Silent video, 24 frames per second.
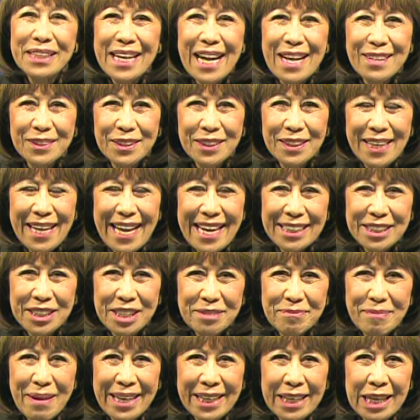Council
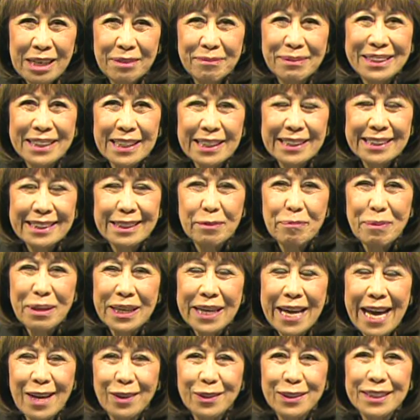Action. My name is Elizabeth
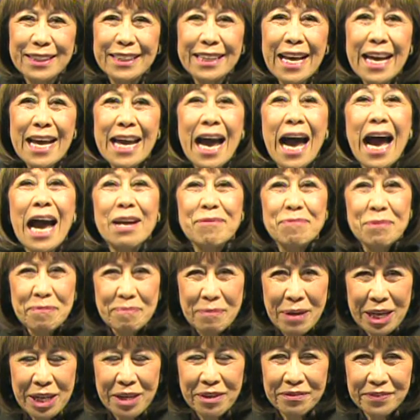Kautz. I'm the
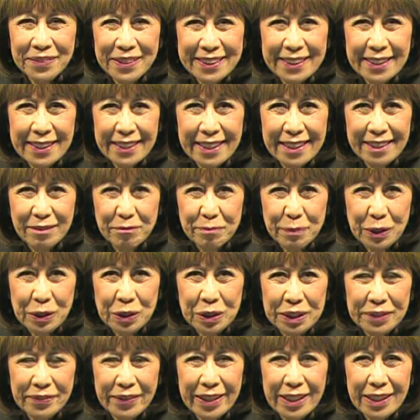mayor of the city of
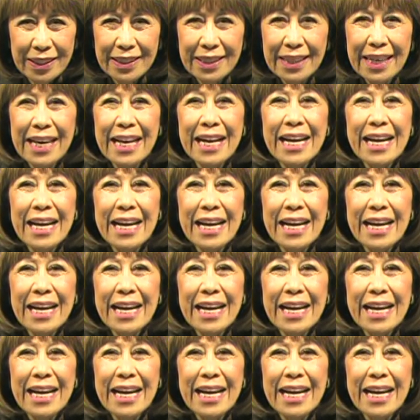Burnsville.